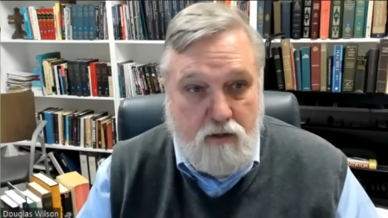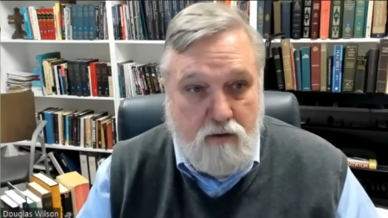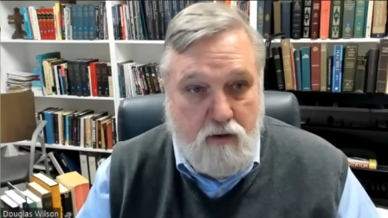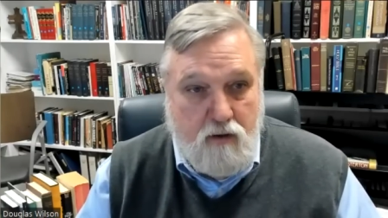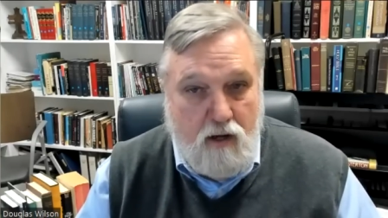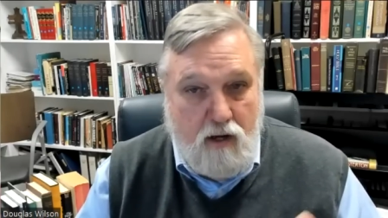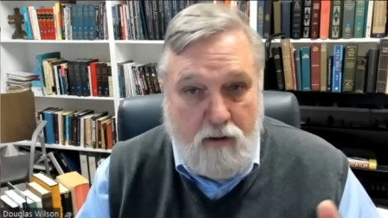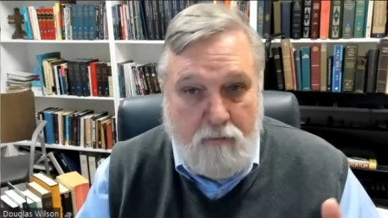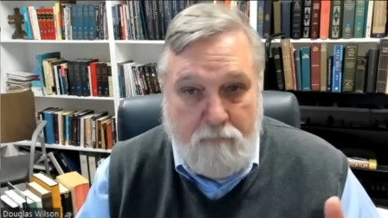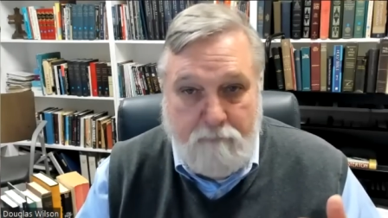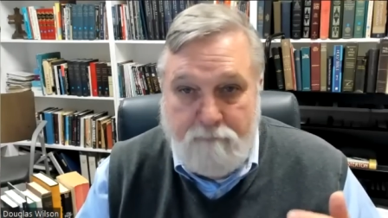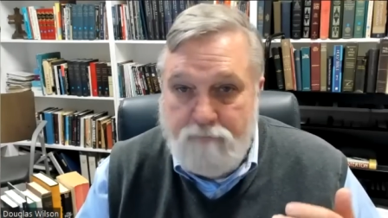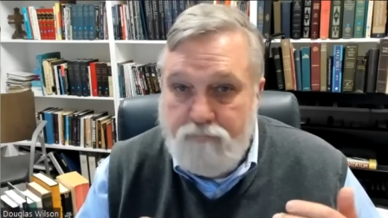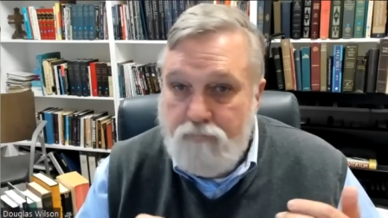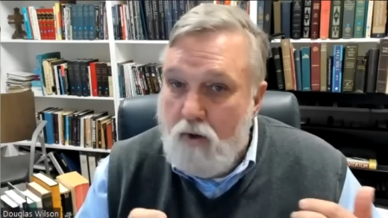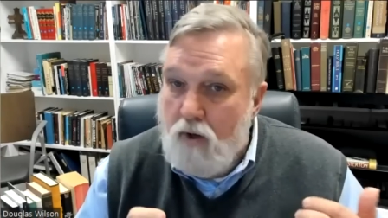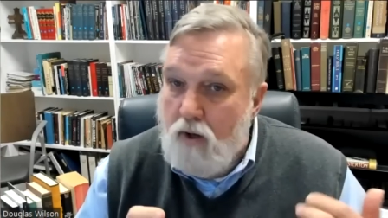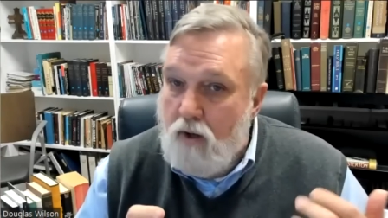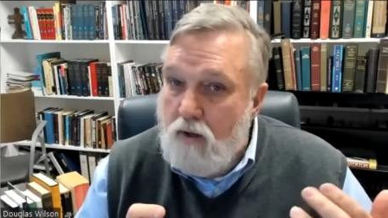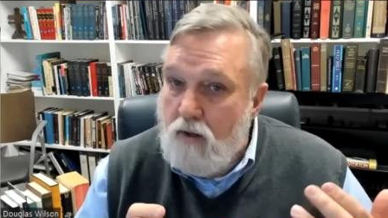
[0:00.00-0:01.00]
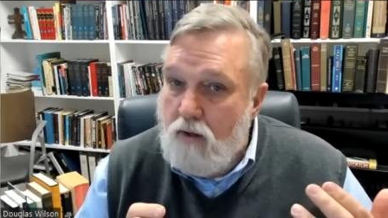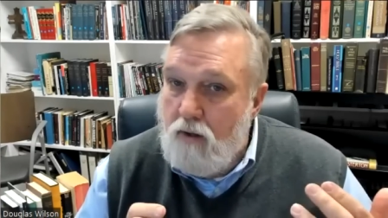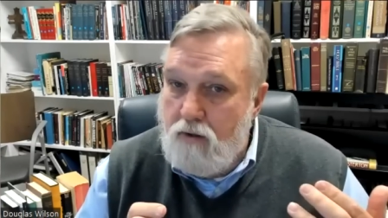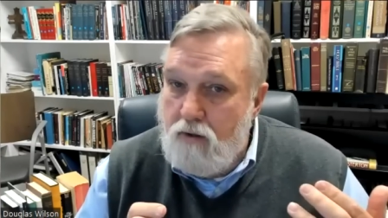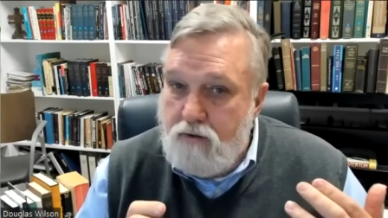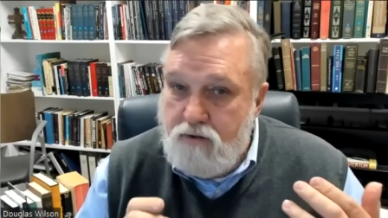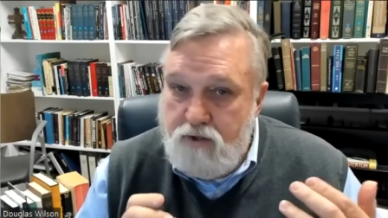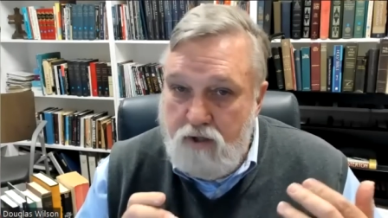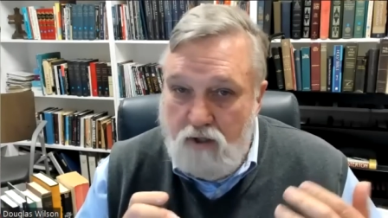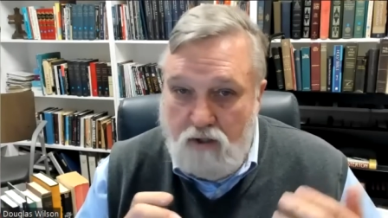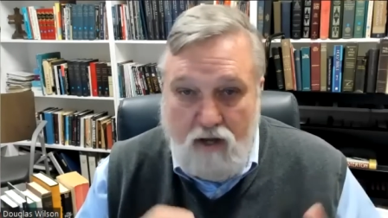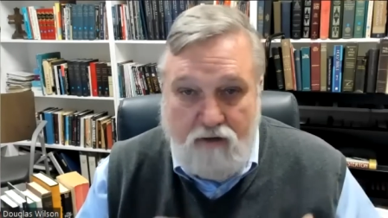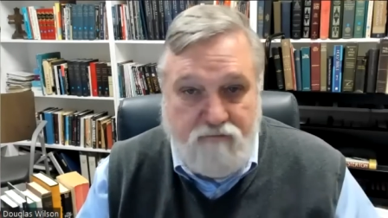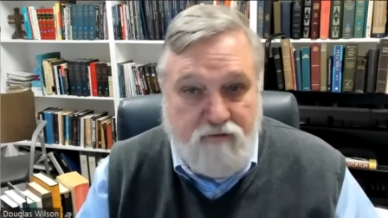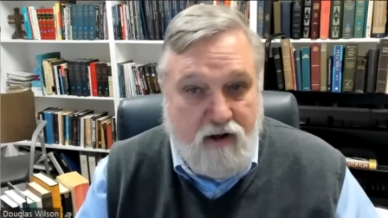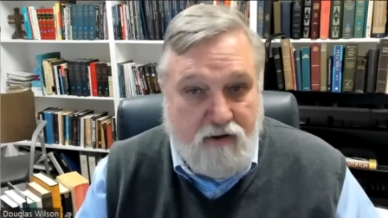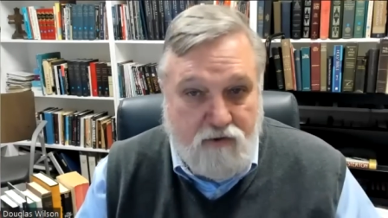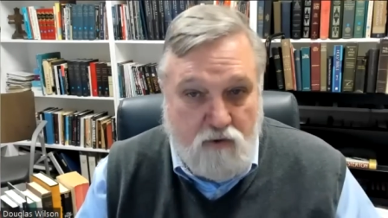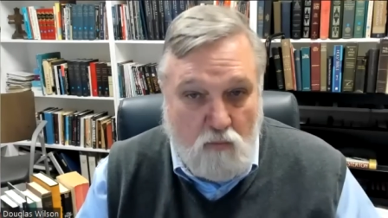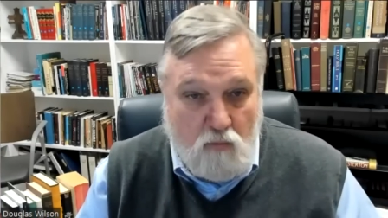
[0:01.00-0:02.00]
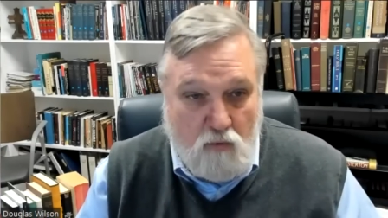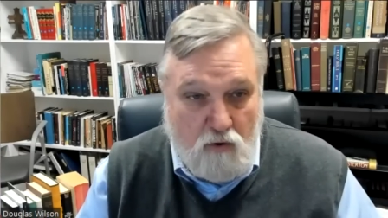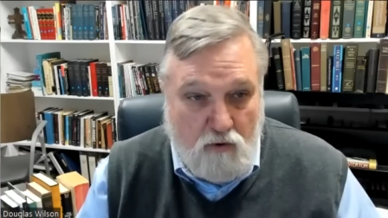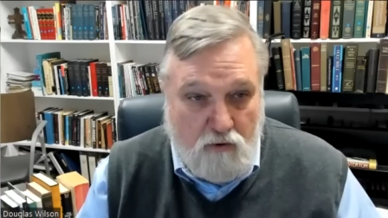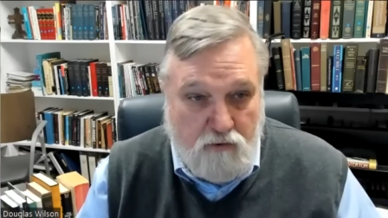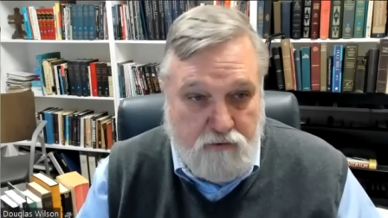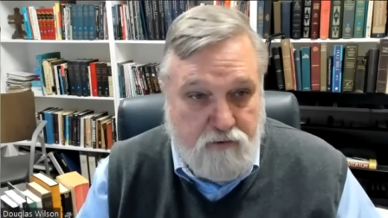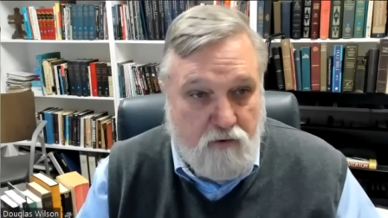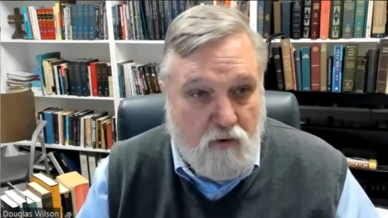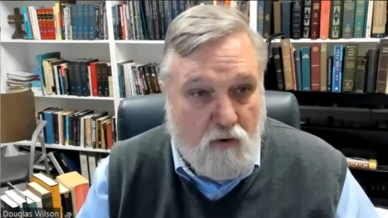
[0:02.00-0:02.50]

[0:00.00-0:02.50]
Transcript: um, to love not the world,